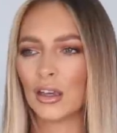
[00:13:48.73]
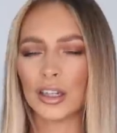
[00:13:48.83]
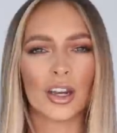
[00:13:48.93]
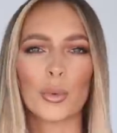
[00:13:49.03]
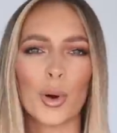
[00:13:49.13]
I
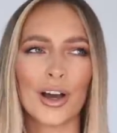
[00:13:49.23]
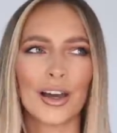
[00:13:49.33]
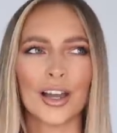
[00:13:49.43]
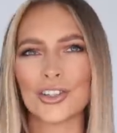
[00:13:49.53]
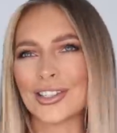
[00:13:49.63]
don't know
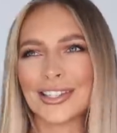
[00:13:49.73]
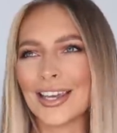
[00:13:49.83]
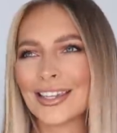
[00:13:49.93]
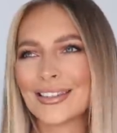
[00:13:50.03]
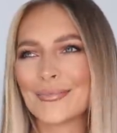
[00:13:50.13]
why, I just
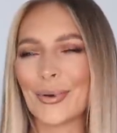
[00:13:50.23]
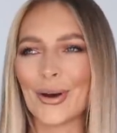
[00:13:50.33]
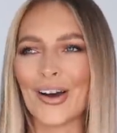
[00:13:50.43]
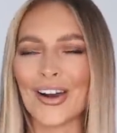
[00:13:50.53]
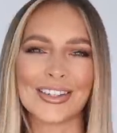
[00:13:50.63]
did,
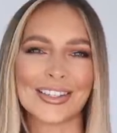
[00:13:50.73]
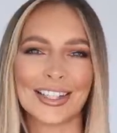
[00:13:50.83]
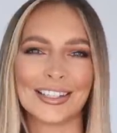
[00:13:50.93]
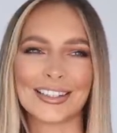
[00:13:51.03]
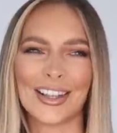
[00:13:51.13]
but I just
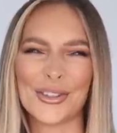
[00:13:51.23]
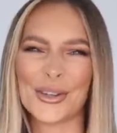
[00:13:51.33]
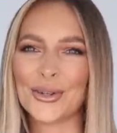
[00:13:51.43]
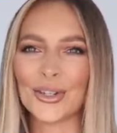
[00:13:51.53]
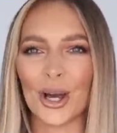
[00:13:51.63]
think there's like
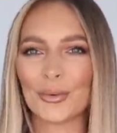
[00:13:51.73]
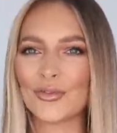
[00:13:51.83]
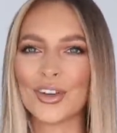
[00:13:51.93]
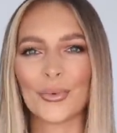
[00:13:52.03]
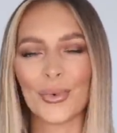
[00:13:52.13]
two types of
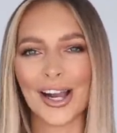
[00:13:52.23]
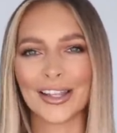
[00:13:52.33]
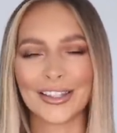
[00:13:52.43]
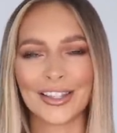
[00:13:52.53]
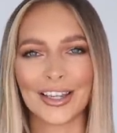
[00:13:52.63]

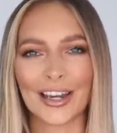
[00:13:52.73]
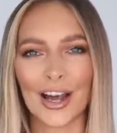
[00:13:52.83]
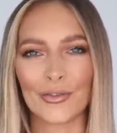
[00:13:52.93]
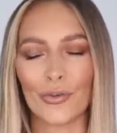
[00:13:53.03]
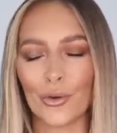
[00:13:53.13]
knitwear that you can
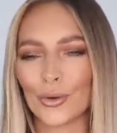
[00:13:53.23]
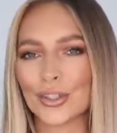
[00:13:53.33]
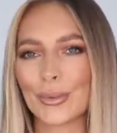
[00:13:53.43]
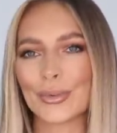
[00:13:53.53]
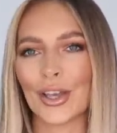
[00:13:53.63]
have for
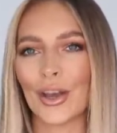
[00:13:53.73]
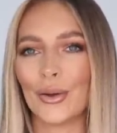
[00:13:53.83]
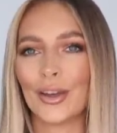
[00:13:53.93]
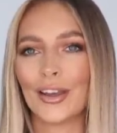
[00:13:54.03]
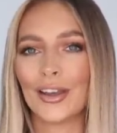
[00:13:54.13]
autumn,
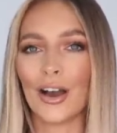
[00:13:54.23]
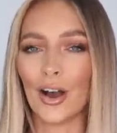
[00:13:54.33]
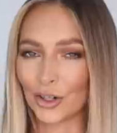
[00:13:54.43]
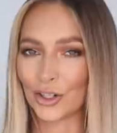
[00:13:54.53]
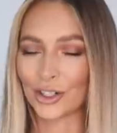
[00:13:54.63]
so
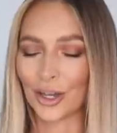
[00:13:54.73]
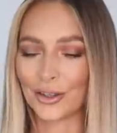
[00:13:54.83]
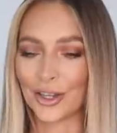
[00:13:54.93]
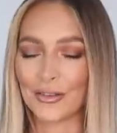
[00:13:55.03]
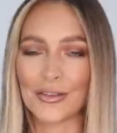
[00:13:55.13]
I'm going to show
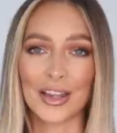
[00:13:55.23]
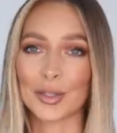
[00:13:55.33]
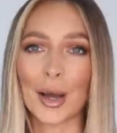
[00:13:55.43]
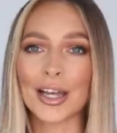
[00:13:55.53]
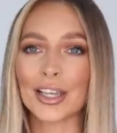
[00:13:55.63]
you. It's
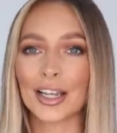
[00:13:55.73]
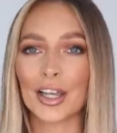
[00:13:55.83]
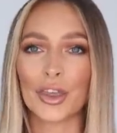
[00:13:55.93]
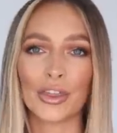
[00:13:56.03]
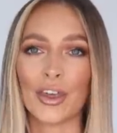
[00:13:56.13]

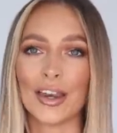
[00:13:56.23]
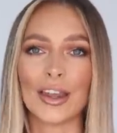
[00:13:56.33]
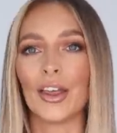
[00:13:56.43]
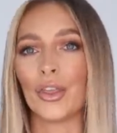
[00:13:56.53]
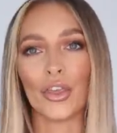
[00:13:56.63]
basically thin
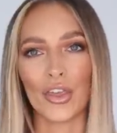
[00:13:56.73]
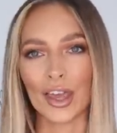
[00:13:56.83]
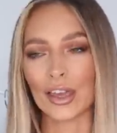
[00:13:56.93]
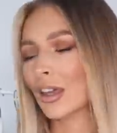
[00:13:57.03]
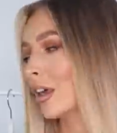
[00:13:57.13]
and
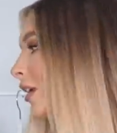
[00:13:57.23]
thick.